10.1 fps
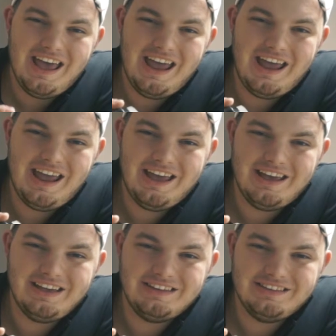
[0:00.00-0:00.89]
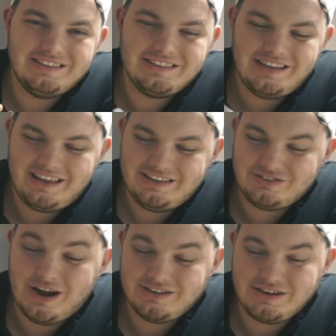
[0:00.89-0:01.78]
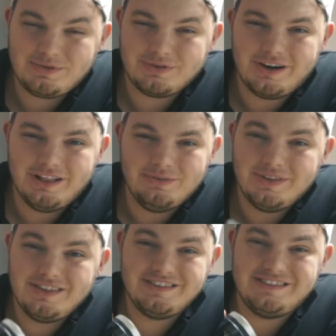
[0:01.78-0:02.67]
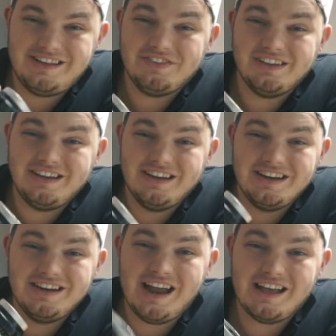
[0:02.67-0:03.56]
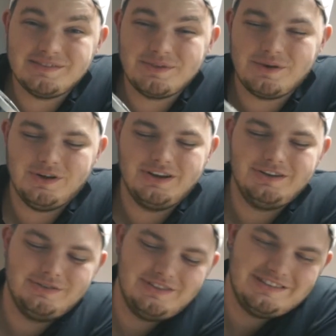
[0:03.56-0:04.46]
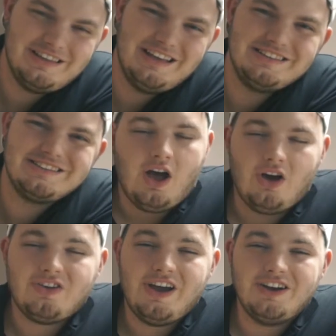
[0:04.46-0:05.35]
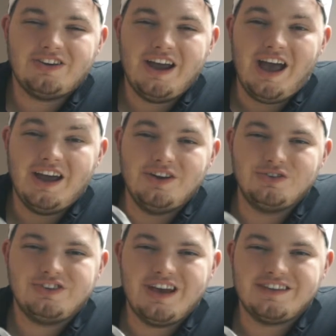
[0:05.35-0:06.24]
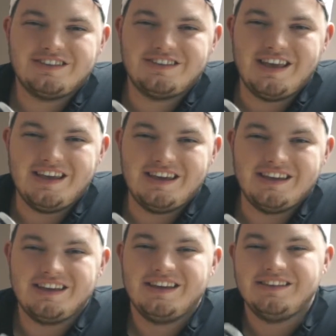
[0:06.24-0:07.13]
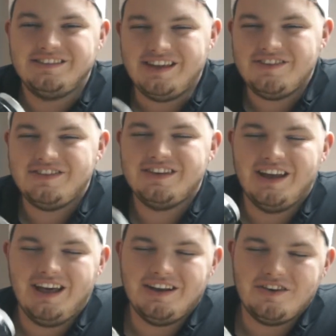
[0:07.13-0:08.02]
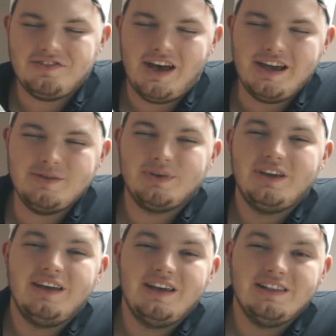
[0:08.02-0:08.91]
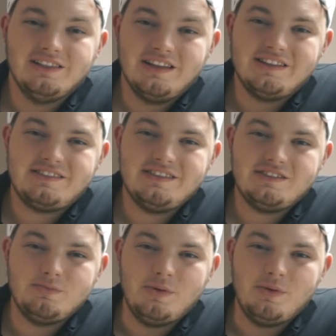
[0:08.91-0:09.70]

and scratching up the rear element. It's definitely not something I want to do with this lens. All right, all right. I know what you guys are saying. David, enough hype. Let's see some